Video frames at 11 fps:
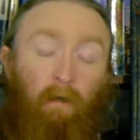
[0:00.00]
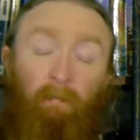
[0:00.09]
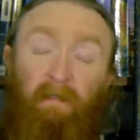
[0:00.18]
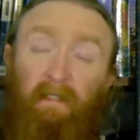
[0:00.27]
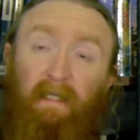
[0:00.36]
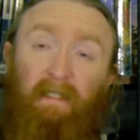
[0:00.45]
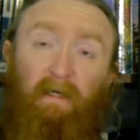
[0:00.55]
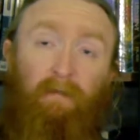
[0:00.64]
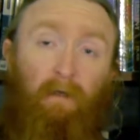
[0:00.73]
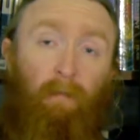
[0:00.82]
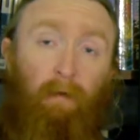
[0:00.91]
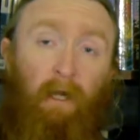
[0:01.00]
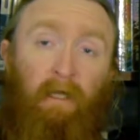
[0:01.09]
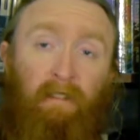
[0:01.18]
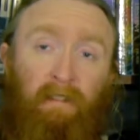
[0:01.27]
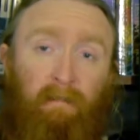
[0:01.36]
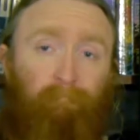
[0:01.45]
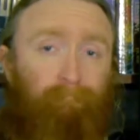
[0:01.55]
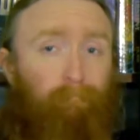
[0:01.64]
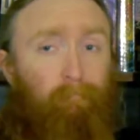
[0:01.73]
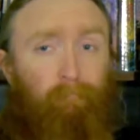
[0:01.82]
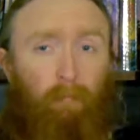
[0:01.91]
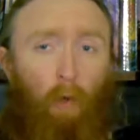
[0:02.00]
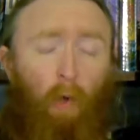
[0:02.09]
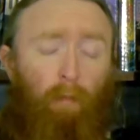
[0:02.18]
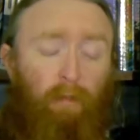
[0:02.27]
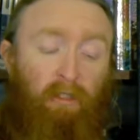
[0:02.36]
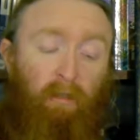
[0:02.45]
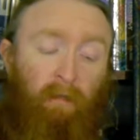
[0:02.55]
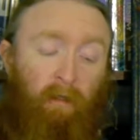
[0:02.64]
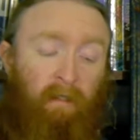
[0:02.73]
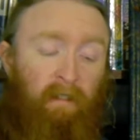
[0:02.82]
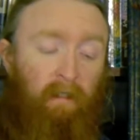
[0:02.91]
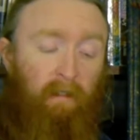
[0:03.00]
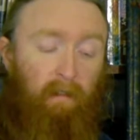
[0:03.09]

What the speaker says: but at least I was upright and almost humanoid.